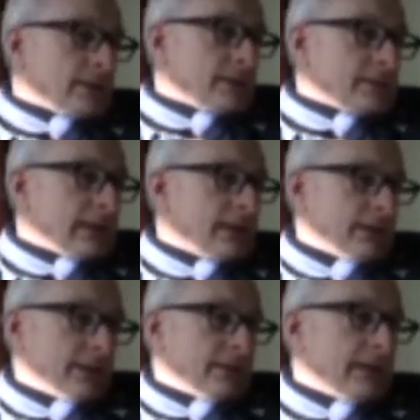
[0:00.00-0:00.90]
that it's
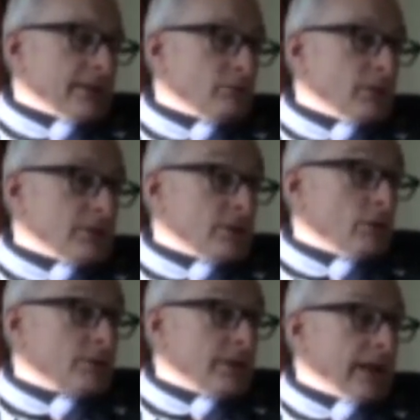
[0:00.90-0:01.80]
ending, and that's what's
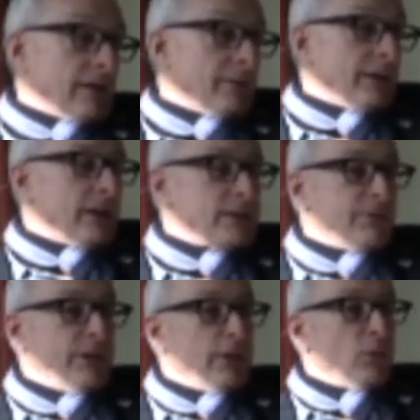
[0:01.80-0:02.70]
so scary, because
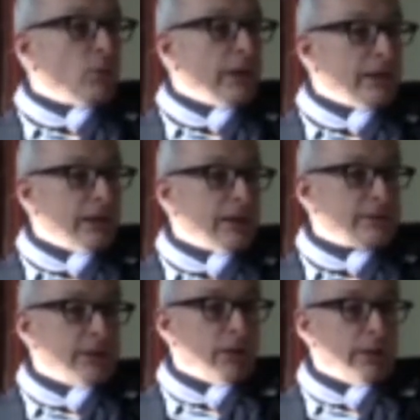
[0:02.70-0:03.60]
if you don't
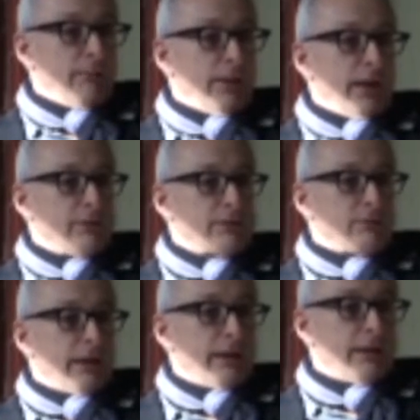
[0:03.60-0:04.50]
realize that your empire is
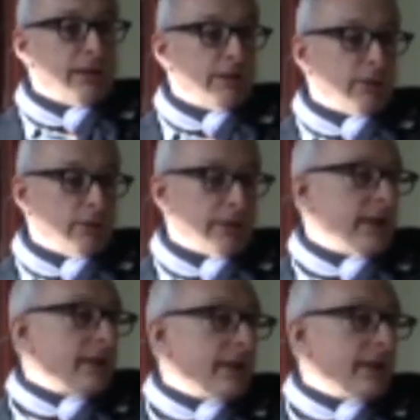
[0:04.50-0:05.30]
threatened, then you don't take